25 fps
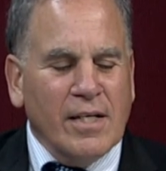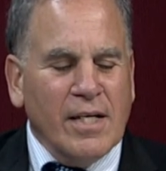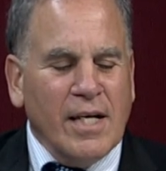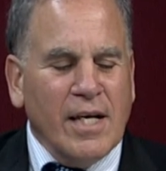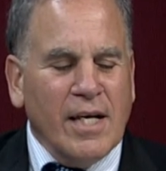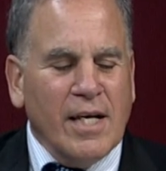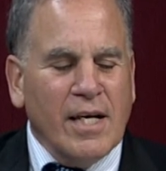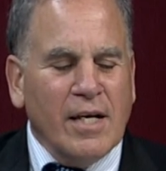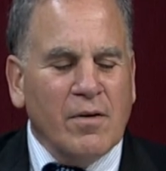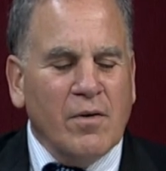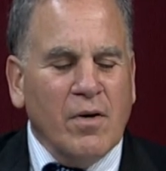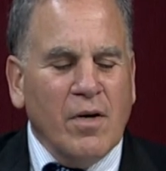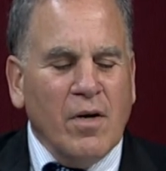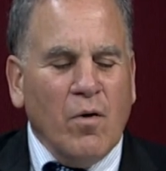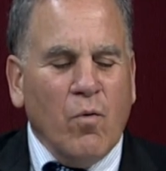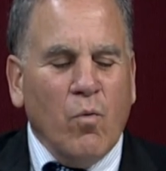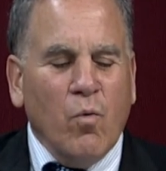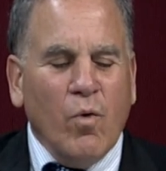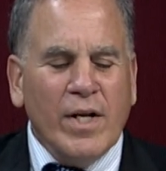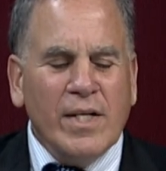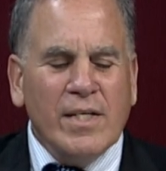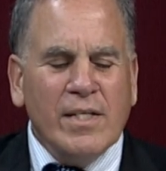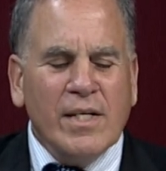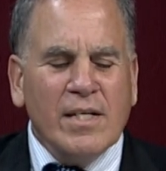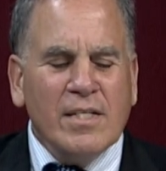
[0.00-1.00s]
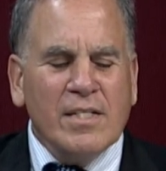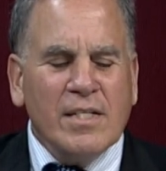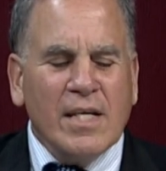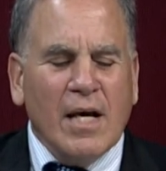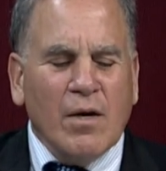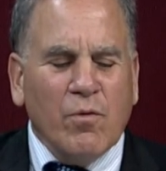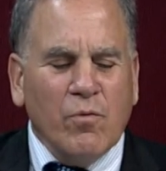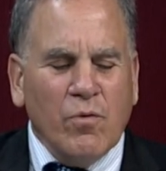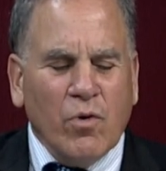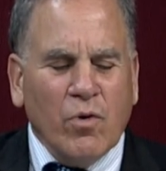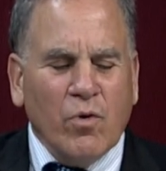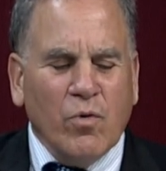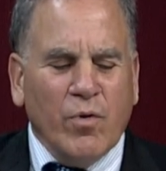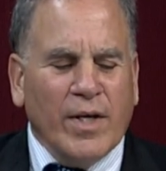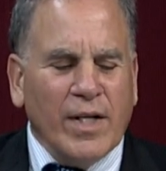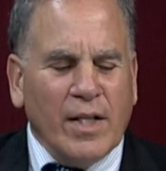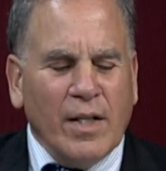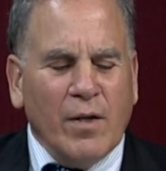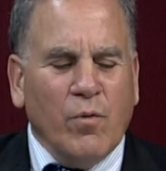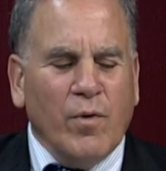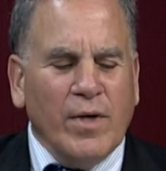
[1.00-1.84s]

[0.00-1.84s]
And what does, real quickly,